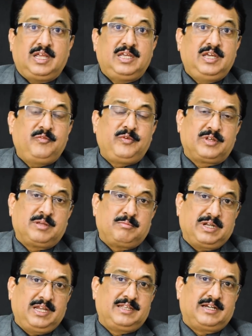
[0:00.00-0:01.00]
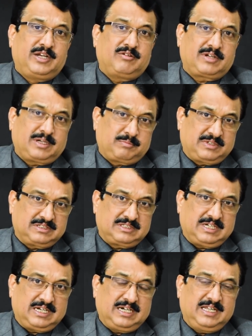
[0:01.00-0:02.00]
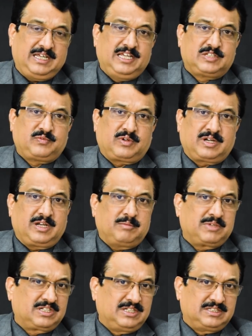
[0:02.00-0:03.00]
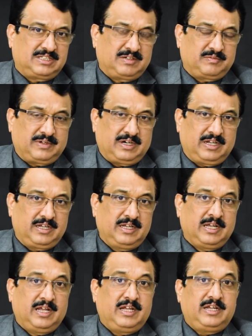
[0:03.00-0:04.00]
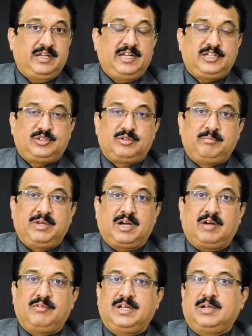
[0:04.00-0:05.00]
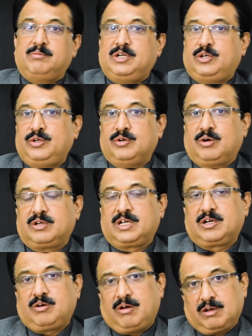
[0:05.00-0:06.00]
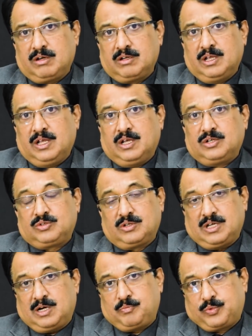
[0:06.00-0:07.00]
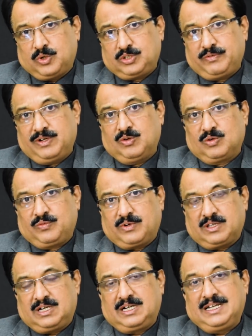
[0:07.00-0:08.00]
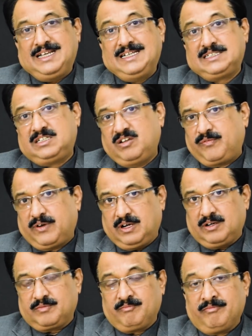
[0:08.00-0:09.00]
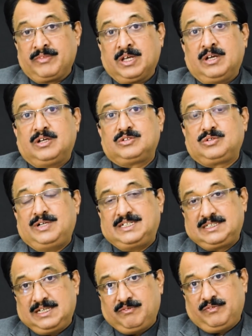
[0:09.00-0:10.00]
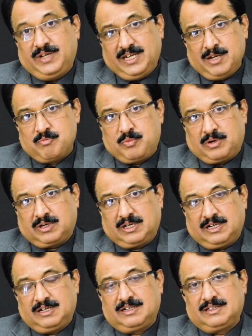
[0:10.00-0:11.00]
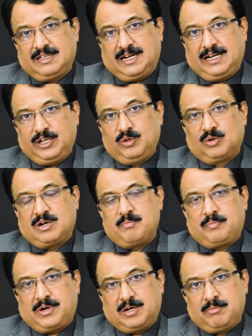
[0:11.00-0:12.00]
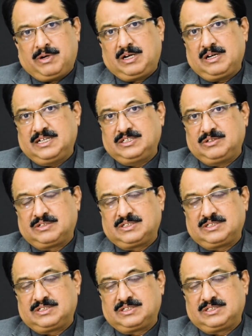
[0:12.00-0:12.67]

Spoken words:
If the money that you have kept aside is for an emergency funding, it should be available to you on a call. So the approach we look for that is different. So it's very important that you compartmentalize your